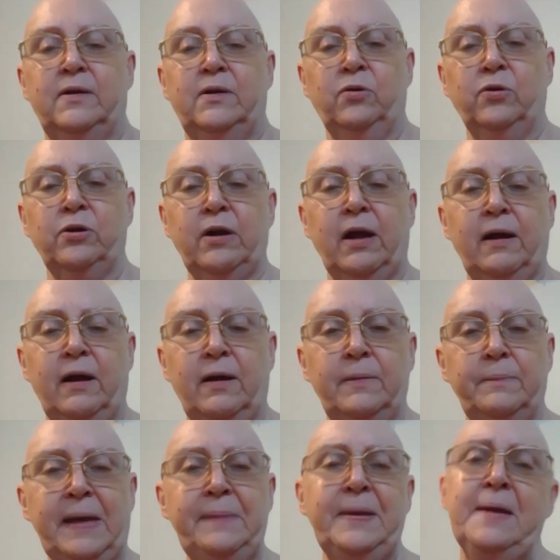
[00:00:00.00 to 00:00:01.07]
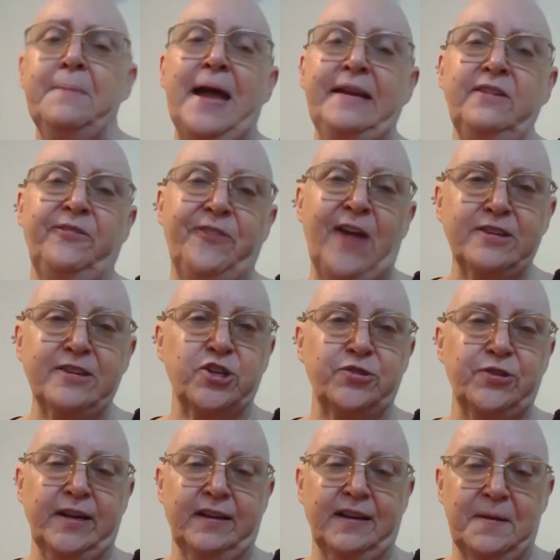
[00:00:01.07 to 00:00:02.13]
or maybe a
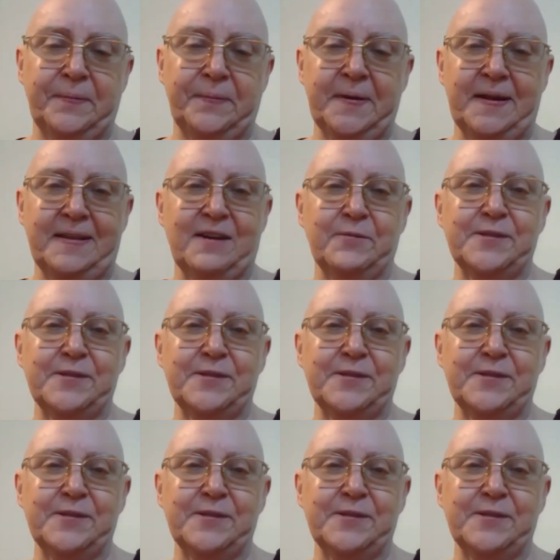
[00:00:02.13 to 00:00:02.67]
manufacturing company that